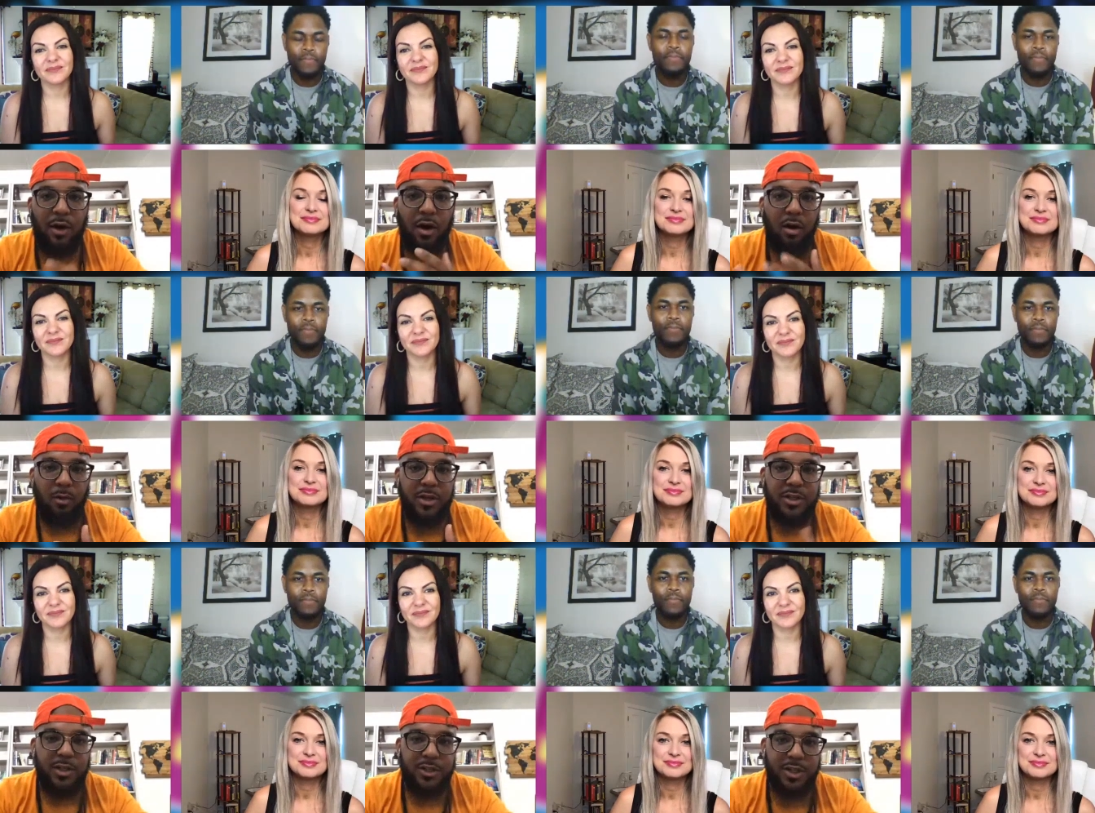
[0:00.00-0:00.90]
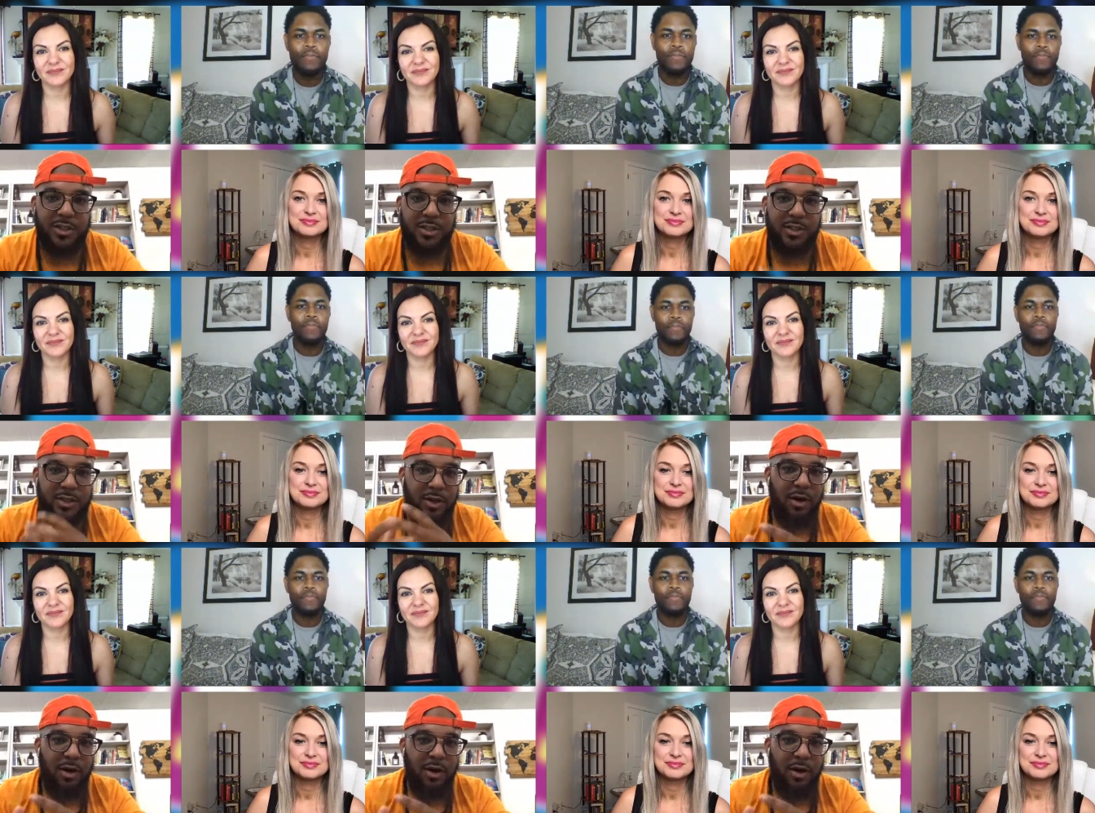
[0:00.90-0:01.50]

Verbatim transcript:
Speaker 1: there are racial injustices,